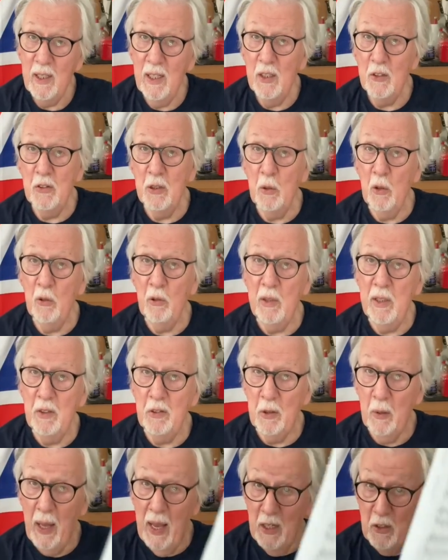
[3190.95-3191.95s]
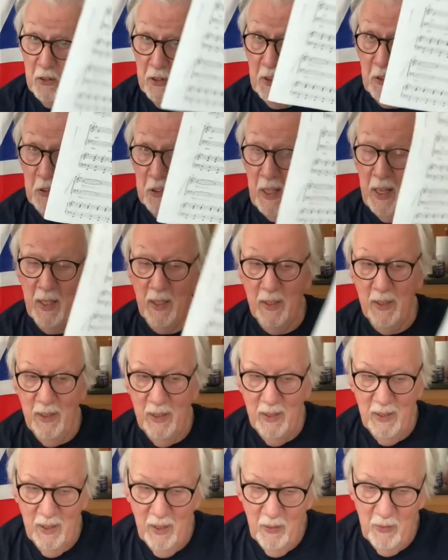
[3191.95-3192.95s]
2 or 3 years ago, actually sang
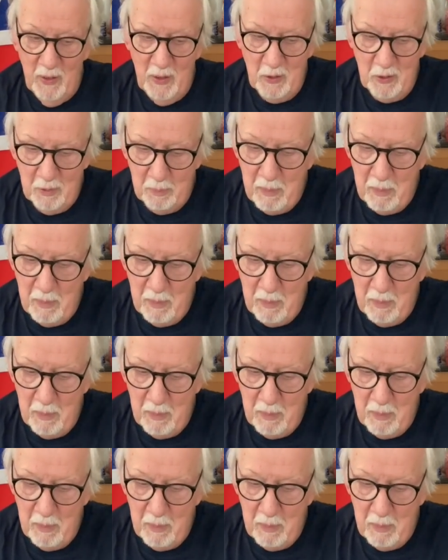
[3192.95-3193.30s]
this